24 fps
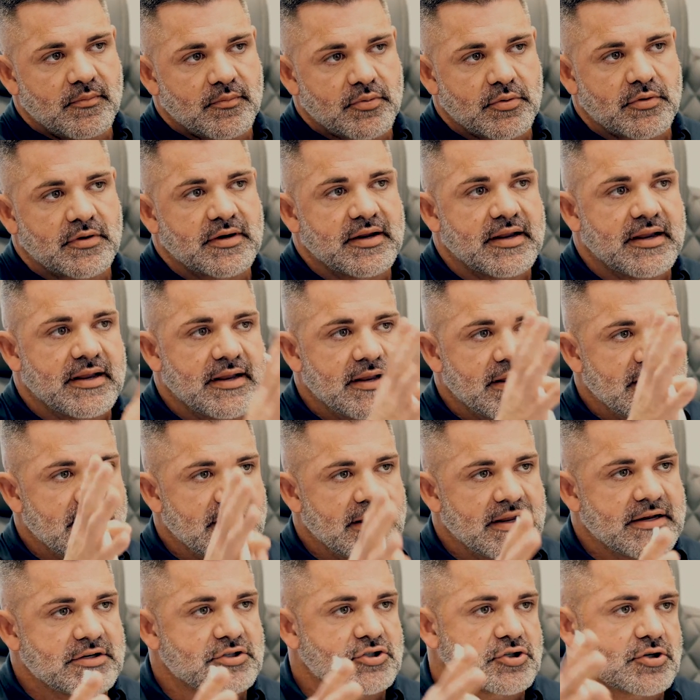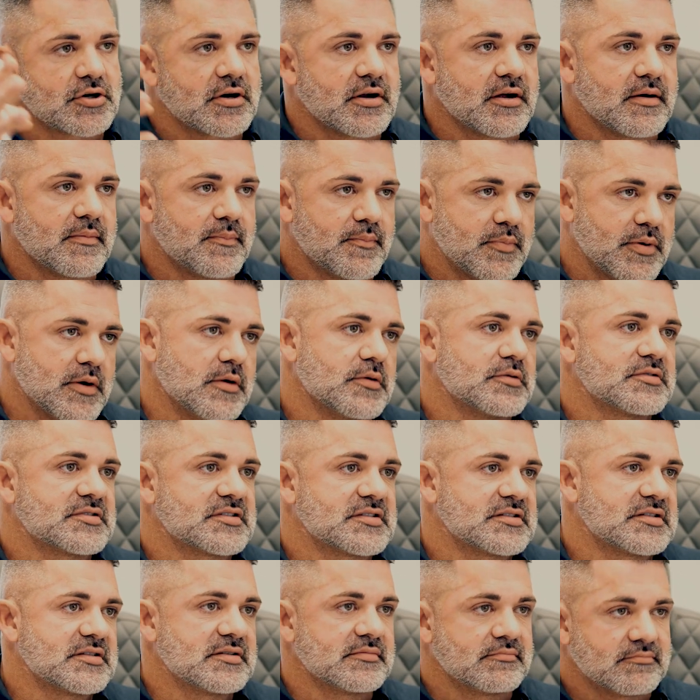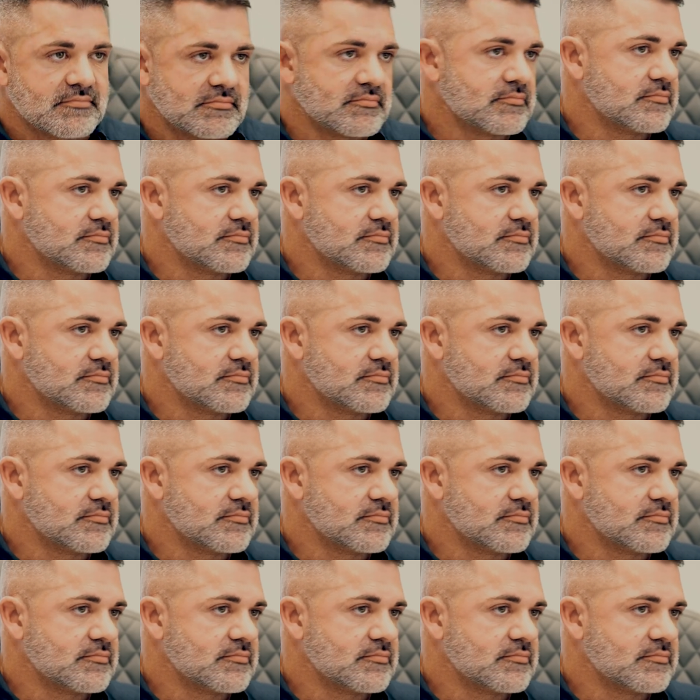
pre-intra post